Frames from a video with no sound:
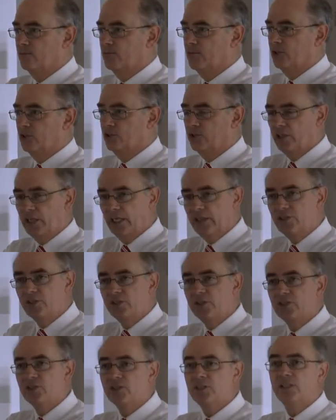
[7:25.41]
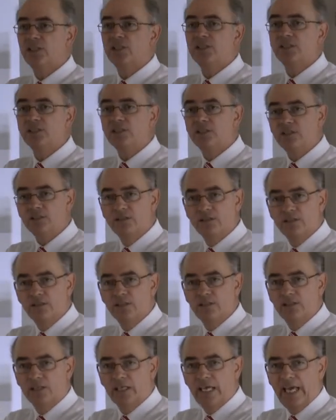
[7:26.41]
Creation is still in
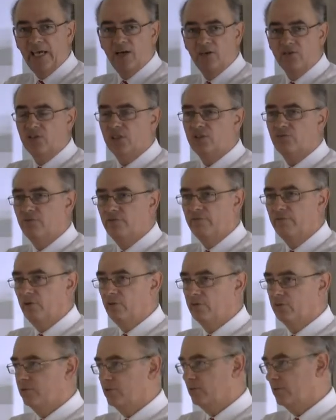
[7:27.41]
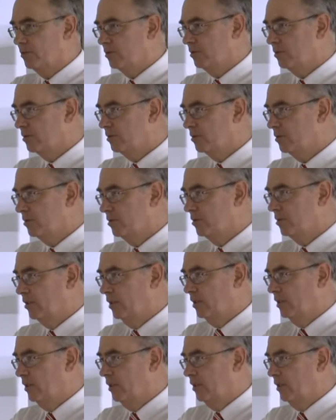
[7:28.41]
chaotic revolt
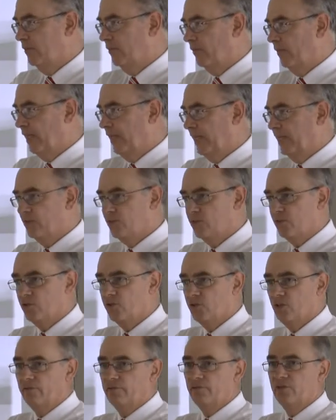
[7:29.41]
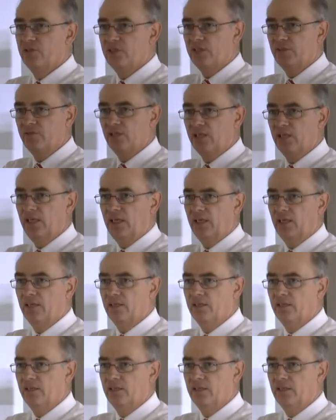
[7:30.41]
against the sovereignty of the king.